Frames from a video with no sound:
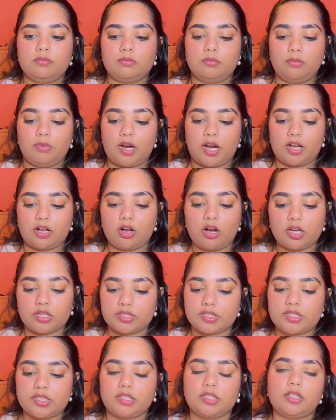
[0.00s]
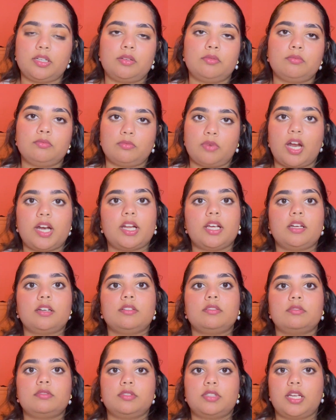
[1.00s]
what I constantly write
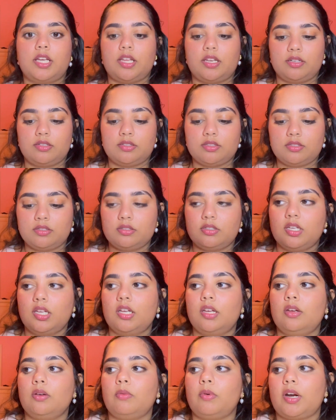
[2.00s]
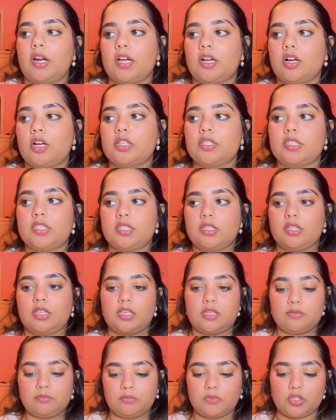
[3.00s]
in and what I
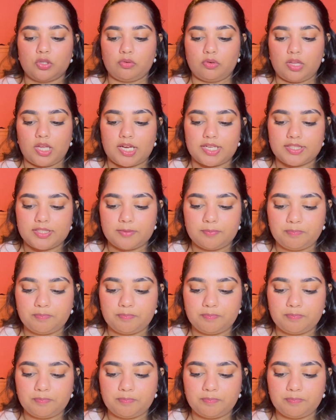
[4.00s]
constantly utilize.